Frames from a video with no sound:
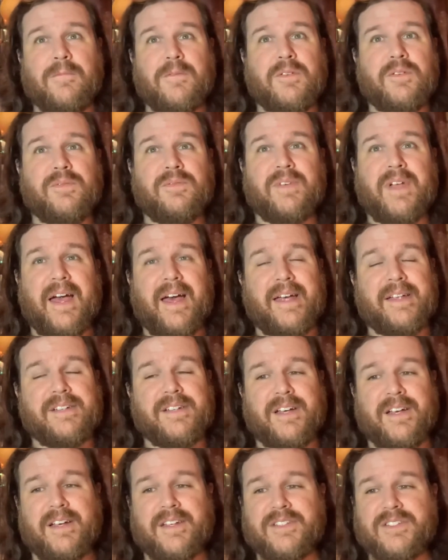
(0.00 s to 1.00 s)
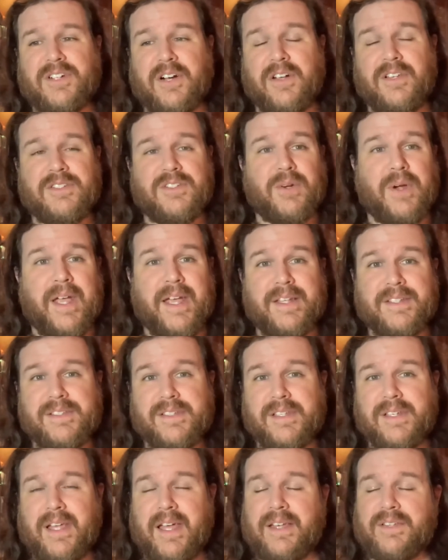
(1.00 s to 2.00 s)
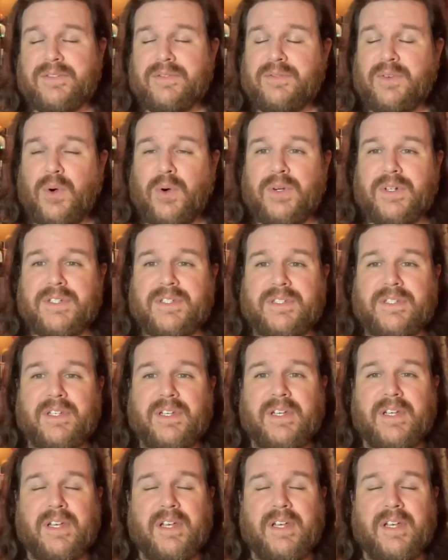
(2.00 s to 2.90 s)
You've got Scarlett Johansson as, of course,